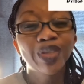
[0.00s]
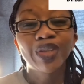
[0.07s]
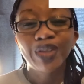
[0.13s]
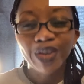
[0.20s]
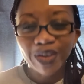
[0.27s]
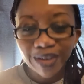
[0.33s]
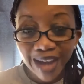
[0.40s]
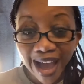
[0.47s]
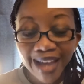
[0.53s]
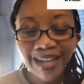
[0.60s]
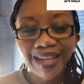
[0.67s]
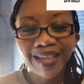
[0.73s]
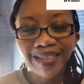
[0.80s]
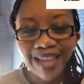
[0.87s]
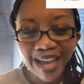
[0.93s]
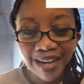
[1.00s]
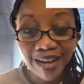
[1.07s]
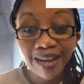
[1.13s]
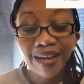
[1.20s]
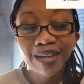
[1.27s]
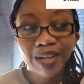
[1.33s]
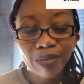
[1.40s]
You're not in that
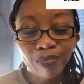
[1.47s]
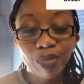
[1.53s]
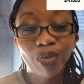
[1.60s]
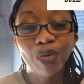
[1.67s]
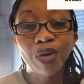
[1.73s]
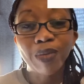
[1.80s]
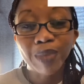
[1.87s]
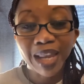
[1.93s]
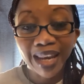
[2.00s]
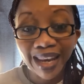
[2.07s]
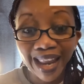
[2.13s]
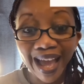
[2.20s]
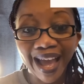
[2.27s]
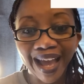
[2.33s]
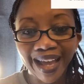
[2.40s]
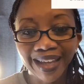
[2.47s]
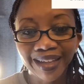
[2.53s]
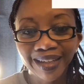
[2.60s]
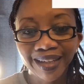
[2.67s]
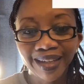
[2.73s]
unemployment line.